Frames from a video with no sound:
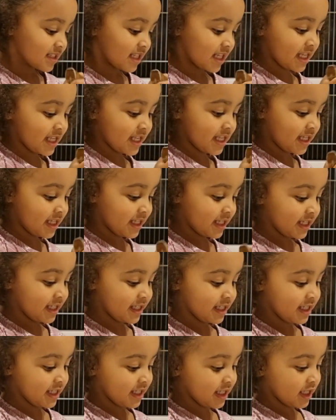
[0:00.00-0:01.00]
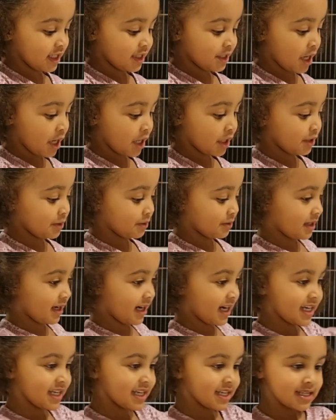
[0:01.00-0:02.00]
Another
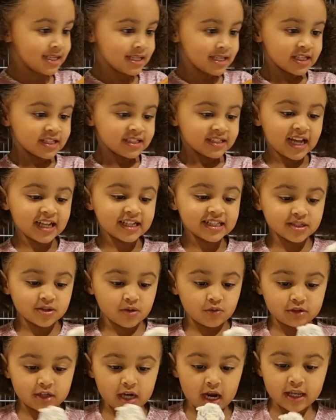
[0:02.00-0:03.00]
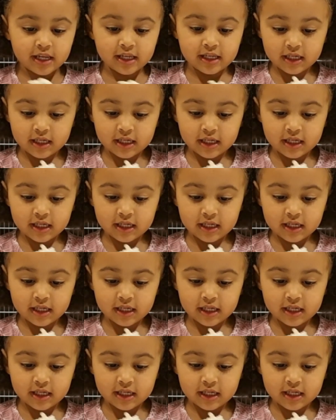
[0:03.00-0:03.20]
one. That's so tiny.